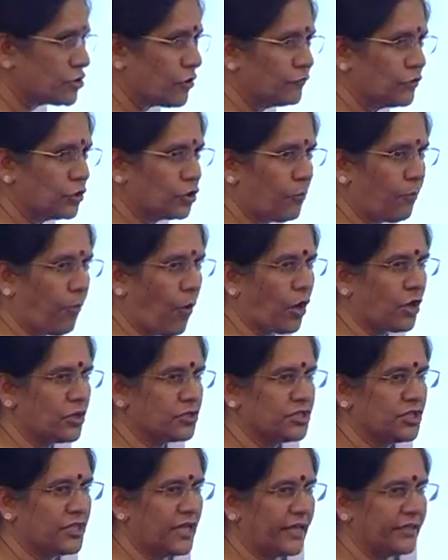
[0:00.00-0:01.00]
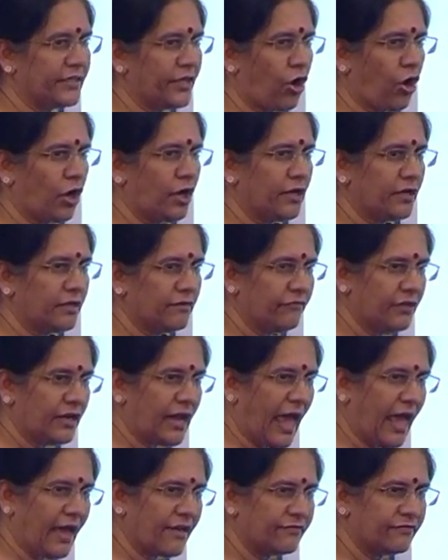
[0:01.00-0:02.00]
of the topology, and they all will
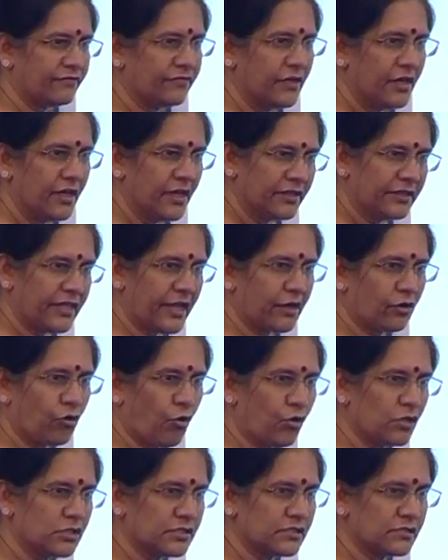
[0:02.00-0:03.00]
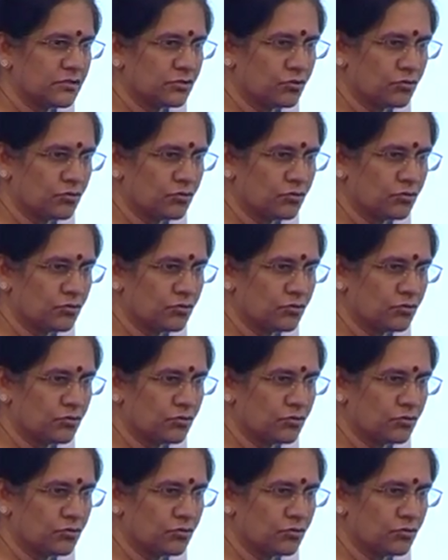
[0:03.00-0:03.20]
have their roles